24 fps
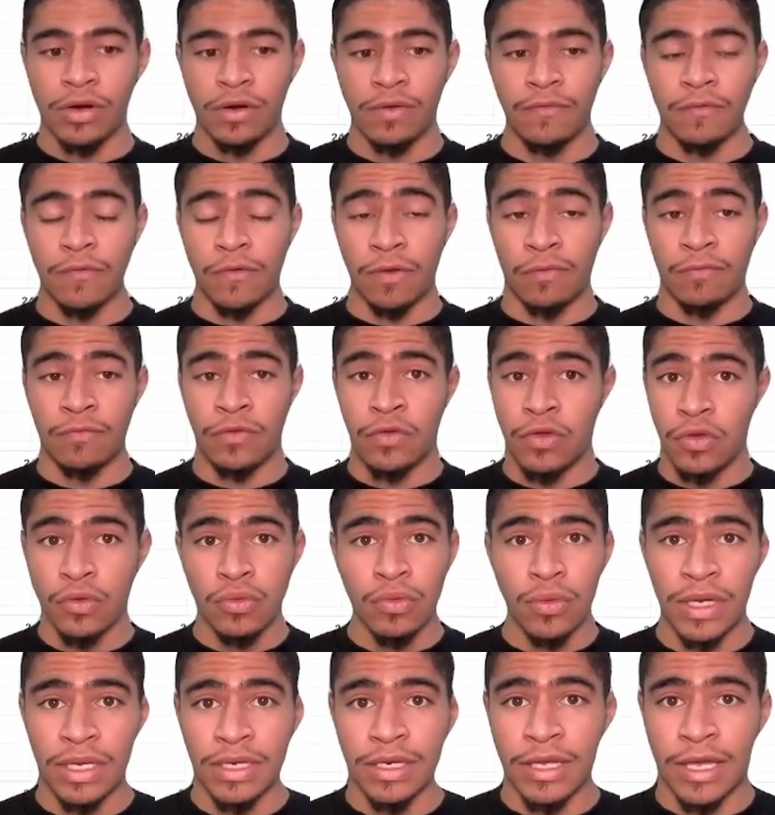of a
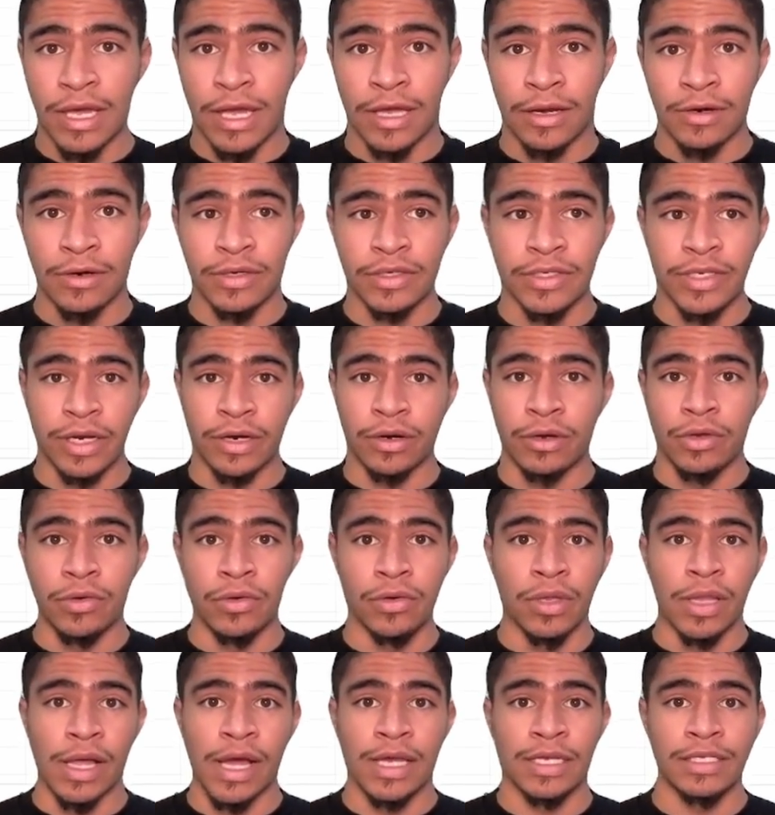few indicators that are
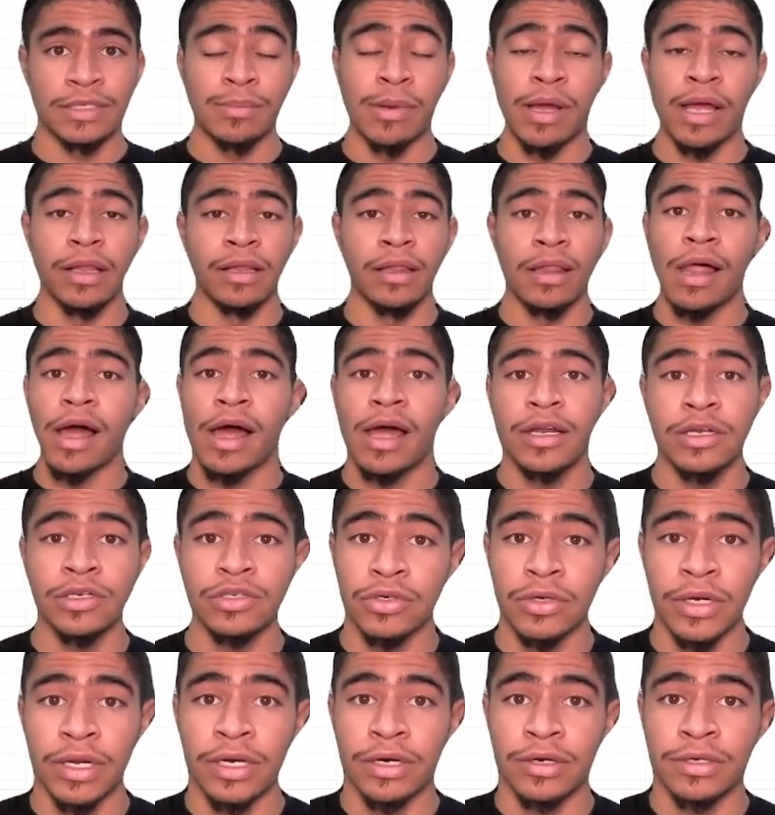utilized by a lot of
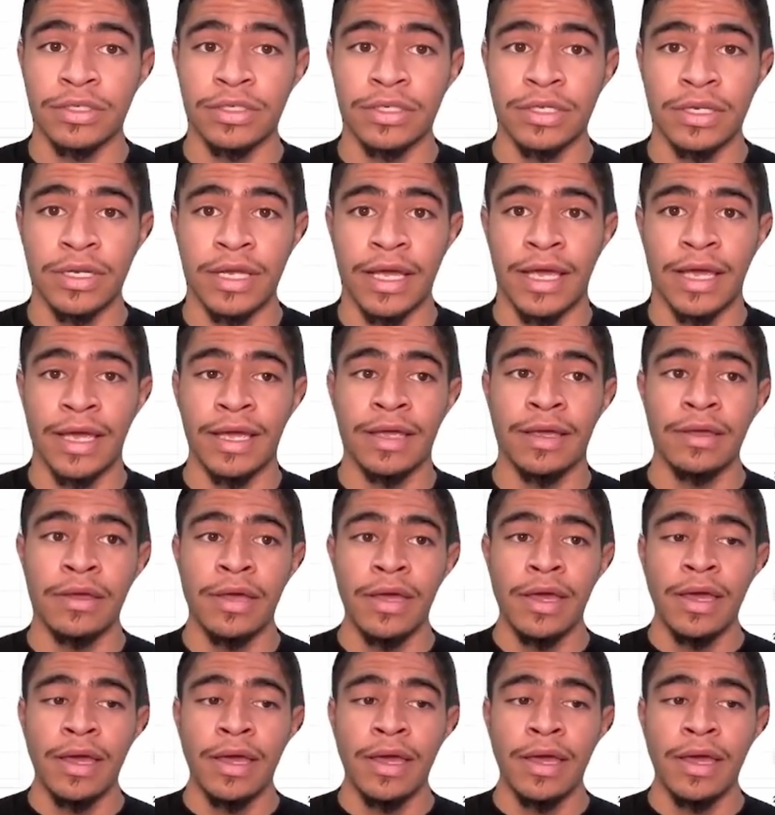traders today,